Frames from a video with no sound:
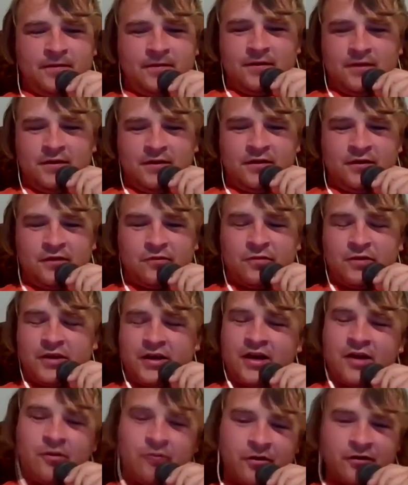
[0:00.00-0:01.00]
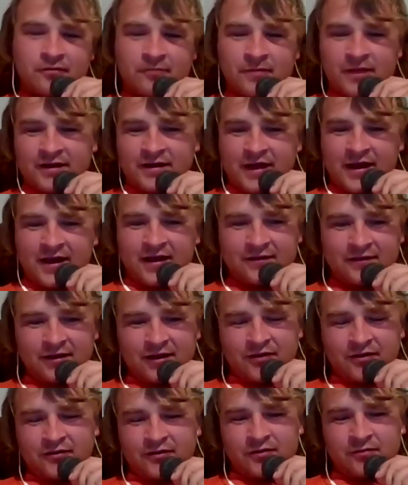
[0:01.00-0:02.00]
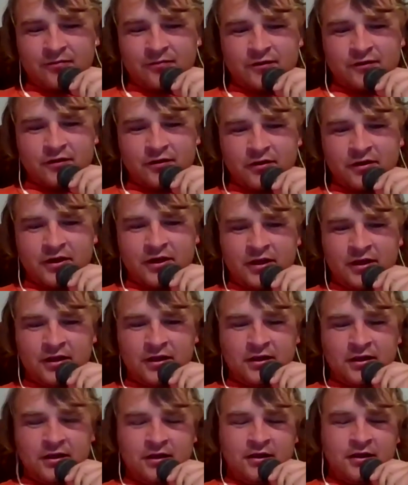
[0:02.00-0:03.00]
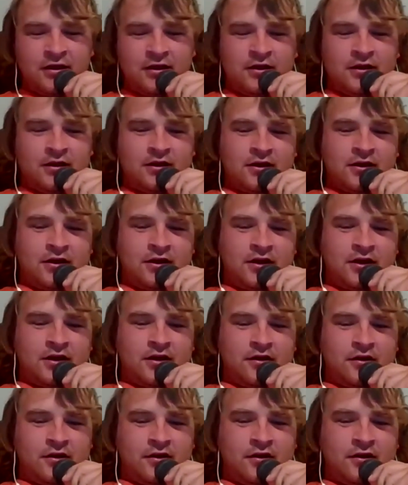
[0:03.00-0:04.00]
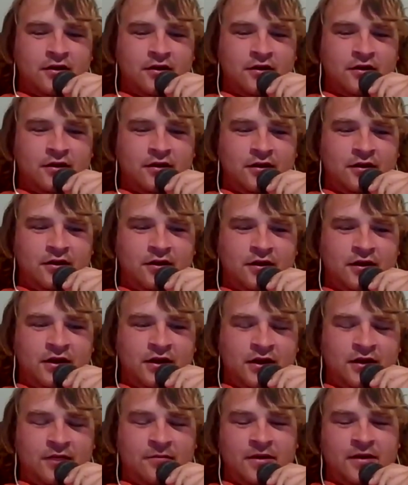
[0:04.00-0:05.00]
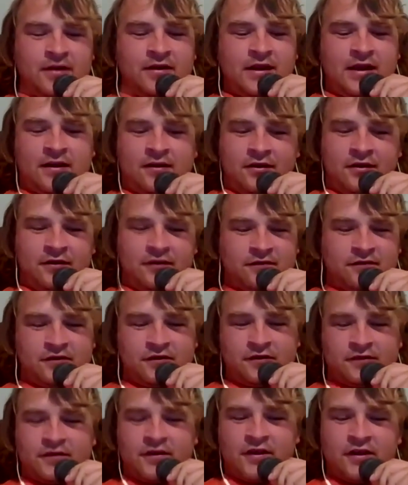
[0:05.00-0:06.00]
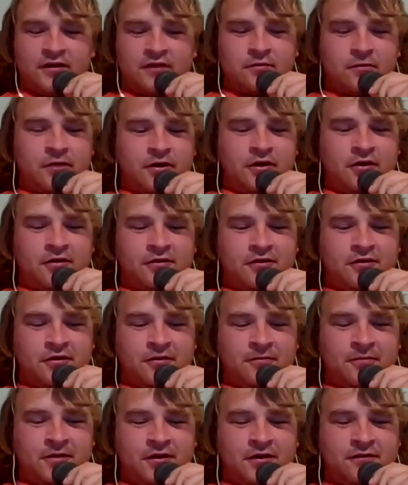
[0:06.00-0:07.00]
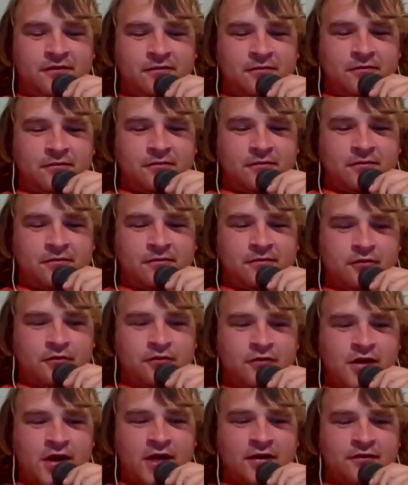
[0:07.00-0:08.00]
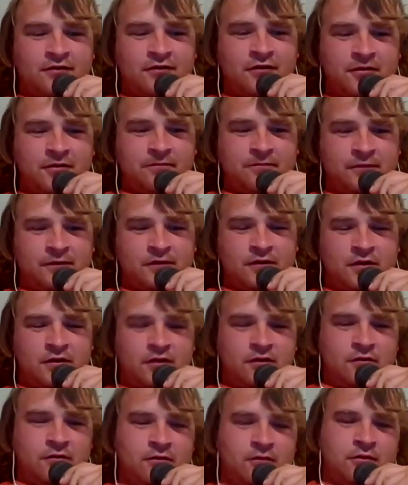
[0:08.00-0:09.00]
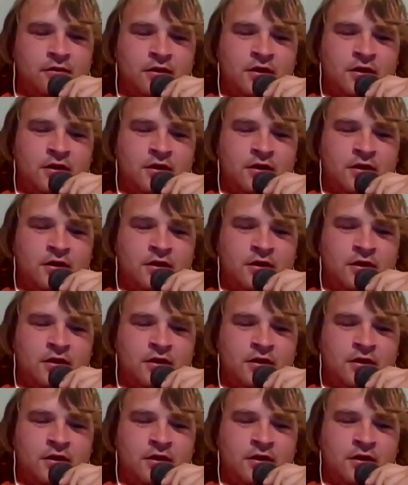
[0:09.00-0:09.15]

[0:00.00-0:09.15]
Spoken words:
This weekend I went to my dad's house in Missouri, and my dad lives just like 20 or 30 minutes from the local drag strip. So,